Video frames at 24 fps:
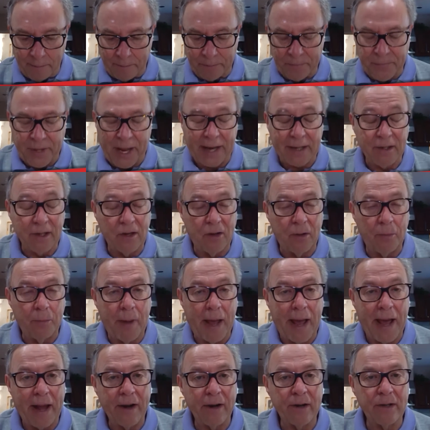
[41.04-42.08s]
technical
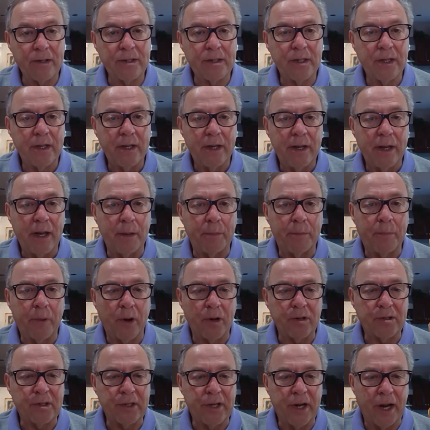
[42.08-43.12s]
matters, and
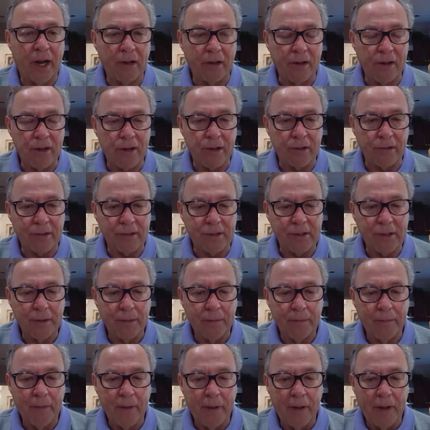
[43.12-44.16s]
personnel issues.
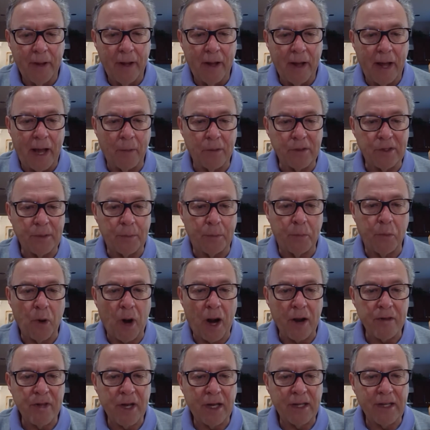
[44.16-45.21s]
I was a
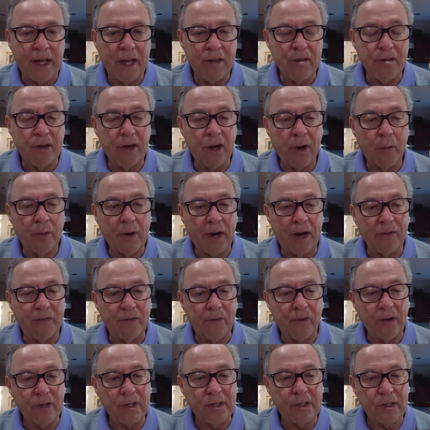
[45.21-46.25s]
project engineer when I
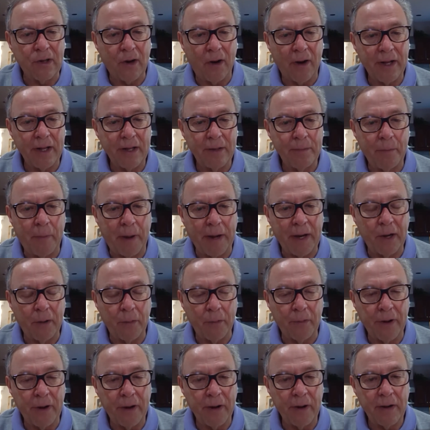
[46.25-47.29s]
first started my
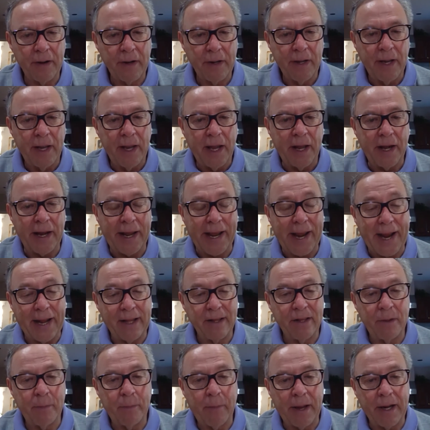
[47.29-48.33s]
career, and I
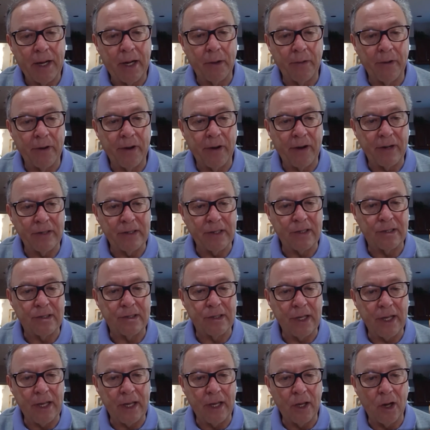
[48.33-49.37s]
ended my career as a
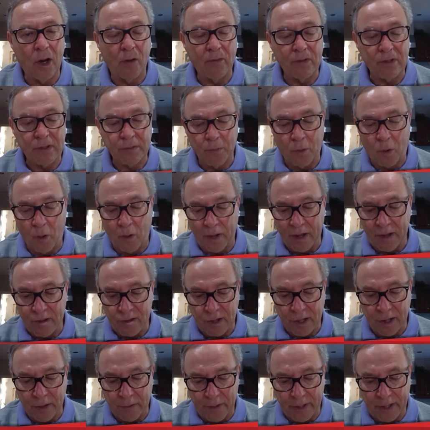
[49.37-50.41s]
CEO of a small
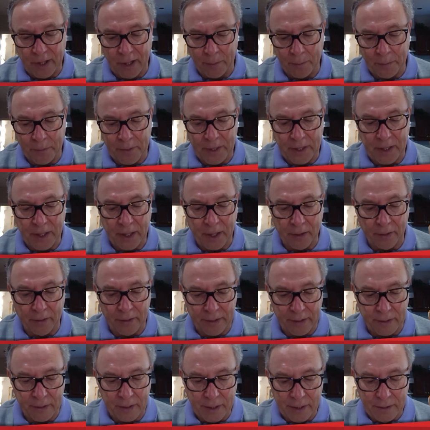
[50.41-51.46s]
engineering company here
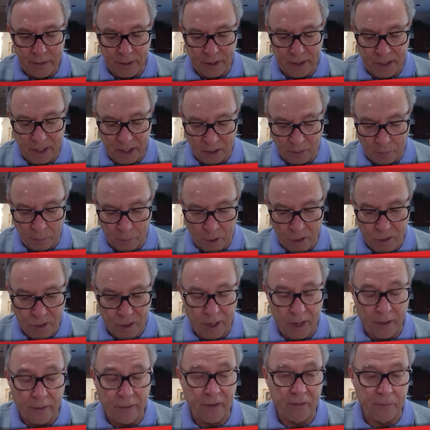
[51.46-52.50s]
in the King of
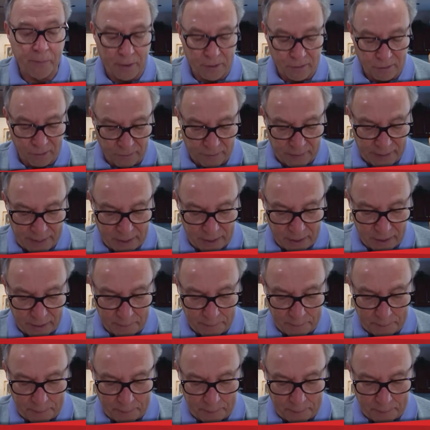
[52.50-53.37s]
Prussia area of Pennsylvania.